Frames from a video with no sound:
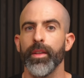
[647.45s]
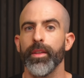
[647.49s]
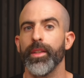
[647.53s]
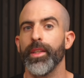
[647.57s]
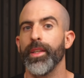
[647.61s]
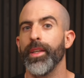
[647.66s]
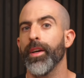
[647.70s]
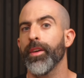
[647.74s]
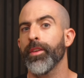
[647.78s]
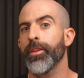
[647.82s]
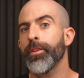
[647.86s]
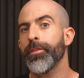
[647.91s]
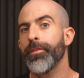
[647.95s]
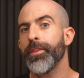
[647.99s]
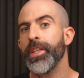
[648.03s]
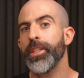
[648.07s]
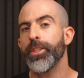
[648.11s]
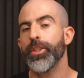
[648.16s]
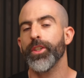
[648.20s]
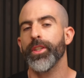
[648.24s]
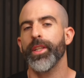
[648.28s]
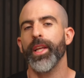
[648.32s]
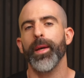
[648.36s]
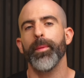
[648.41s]
The other
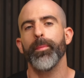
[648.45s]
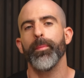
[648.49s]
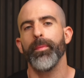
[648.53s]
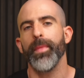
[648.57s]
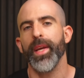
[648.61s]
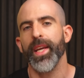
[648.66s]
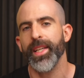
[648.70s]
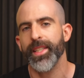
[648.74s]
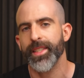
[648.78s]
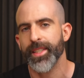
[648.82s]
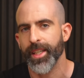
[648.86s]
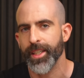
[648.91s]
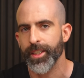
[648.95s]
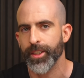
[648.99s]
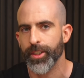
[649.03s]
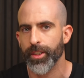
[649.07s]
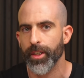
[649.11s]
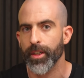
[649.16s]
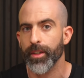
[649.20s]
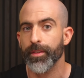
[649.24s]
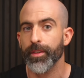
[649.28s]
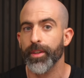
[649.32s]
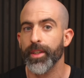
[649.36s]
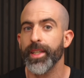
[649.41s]
feature that makes a
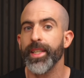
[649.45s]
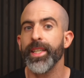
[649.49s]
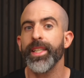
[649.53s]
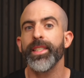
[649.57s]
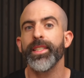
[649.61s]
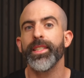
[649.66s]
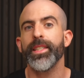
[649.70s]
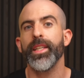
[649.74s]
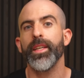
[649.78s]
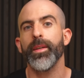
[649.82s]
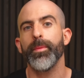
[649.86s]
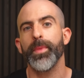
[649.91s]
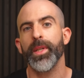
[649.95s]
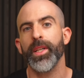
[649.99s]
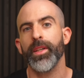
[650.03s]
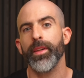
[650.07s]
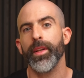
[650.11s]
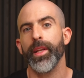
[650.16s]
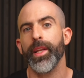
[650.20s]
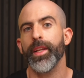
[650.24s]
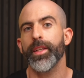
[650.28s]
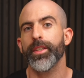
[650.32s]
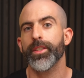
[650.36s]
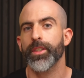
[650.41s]
server is the
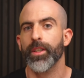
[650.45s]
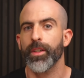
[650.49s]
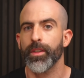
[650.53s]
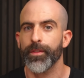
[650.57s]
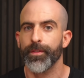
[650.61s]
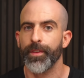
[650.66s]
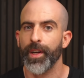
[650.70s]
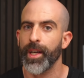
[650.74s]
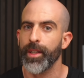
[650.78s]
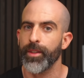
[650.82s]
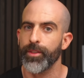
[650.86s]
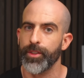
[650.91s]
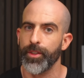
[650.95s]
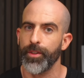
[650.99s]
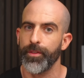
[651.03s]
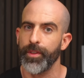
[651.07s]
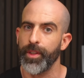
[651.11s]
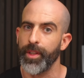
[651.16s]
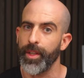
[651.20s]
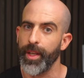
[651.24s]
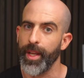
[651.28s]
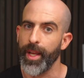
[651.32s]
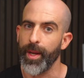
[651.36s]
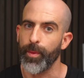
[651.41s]
ability to serve files over
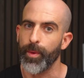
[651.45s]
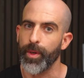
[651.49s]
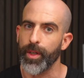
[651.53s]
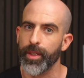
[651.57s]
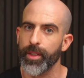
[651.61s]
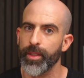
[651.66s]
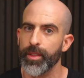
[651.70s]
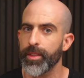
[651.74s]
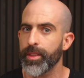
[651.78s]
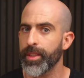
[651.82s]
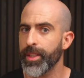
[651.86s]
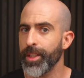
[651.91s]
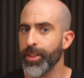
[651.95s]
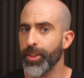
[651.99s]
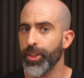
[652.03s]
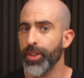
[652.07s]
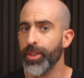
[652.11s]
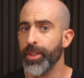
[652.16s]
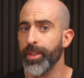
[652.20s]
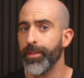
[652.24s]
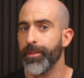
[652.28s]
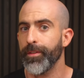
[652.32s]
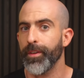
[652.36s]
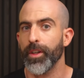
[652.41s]
the network,
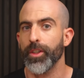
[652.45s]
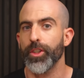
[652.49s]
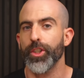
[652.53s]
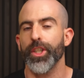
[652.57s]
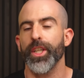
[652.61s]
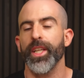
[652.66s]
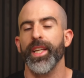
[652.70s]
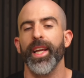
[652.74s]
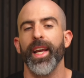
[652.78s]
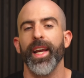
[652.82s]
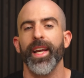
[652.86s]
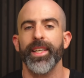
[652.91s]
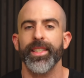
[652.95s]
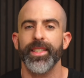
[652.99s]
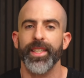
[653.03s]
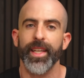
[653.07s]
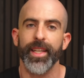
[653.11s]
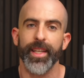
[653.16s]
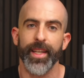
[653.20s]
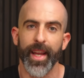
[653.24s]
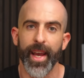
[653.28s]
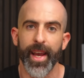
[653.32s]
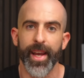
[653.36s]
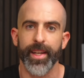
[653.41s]
essentially functioning as a
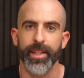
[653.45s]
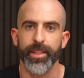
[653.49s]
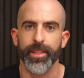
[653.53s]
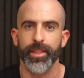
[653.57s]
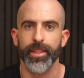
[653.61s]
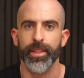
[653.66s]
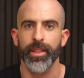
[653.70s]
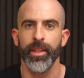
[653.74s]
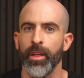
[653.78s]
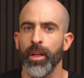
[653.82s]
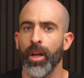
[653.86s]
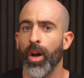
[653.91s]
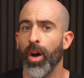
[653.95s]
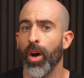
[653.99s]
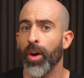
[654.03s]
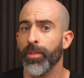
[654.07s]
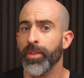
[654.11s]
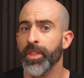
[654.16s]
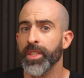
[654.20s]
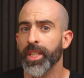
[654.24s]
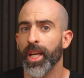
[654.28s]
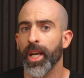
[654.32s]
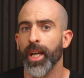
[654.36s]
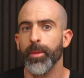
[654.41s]
NAS.
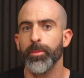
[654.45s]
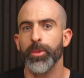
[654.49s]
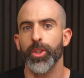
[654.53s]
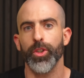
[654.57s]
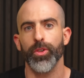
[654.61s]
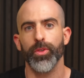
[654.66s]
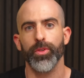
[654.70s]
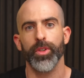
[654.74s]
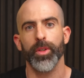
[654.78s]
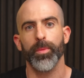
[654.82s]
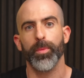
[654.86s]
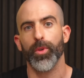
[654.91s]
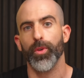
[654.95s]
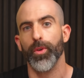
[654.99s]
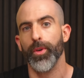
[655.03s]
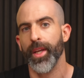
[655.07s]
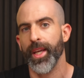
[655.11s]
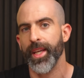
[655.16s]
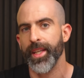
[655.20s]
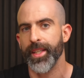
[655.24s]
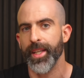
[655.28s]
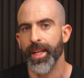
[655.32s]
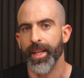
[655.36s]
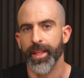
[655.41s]
Oftentimes, you'll deploy
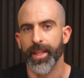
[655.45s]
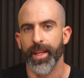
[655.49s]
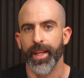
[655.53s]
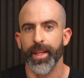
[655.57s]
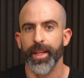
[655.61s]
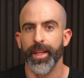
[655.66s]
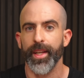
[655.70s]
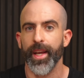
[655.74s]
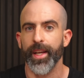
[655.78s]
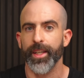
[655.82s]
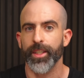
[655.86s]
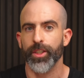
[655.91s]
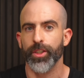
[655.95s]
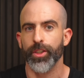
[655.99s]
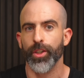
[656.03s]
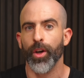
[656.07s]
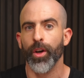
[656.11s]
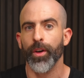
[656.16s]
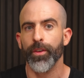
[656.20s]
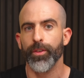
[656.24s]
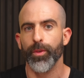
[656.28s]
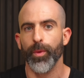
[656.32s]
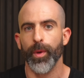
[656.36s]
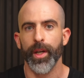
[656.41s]
a dedicated NAS
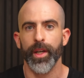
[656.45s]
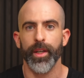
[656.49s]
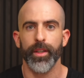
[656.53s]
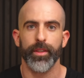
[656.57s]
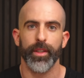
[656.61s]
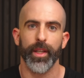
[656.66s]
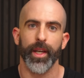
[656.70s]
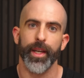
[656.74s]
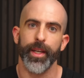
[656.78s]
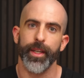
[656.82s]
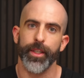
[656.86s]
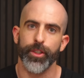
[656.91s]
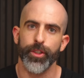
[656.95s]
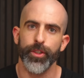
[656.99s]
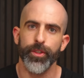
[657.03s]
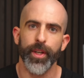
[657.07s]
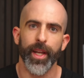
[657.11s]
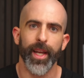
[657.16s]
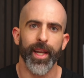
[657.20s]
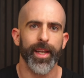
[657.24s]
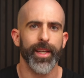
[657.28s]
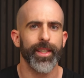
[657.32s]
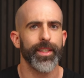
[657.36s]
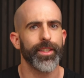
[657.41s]
software like
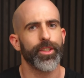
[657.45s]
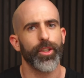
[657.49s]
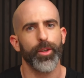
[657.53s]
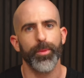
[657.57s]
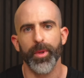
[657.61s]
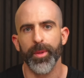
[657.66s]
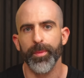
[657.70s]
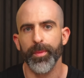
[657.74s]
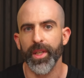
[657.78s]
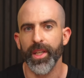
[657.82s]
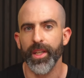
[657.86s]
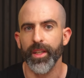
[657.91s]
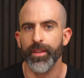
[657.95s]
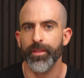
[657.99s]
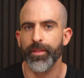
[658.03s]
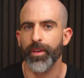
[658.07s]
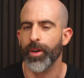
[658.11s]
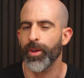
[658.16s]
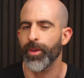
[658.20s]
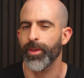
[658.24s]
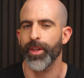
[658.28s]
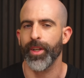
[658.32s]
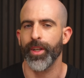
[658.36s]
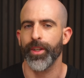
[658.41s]
TrueNAS,
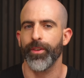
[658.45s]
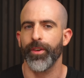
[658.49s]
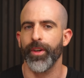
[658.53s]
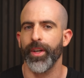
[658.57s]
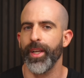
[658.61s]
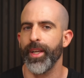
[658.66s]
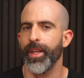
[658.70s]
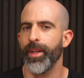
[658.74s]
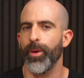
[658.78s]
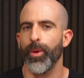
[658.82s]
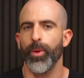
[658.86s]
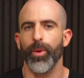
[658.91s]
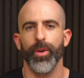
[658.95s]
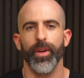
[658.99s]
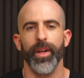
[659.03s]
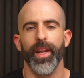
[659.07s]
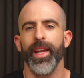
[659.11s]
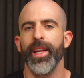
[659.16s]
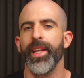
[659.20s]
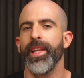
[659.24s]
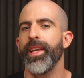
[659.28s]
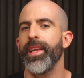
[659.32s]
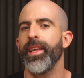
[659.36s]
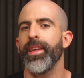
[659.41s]
OpenMediaVault, Unraid, or
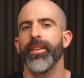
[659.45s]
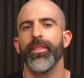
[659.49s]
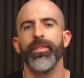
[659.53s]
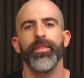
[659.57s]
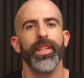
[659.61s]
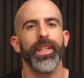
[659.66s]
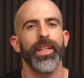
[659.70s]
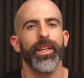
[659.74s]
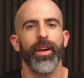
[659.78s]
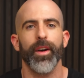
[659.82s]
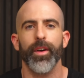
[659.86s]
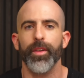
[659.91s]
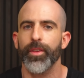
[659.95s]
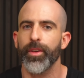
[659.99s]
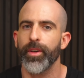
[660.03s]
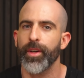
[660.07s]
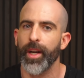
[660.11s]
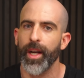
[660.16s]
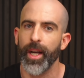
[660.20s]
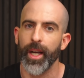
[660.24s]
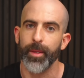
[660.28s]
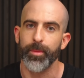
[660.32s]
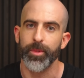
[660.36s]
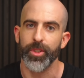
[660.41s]
any of the other
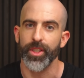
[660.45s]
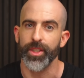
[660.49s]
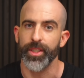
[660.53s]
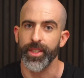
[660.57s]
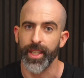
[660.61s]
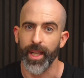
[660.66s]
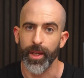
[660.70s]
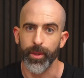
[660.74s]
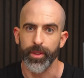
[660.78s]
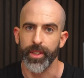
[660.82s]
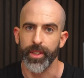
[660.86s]
options out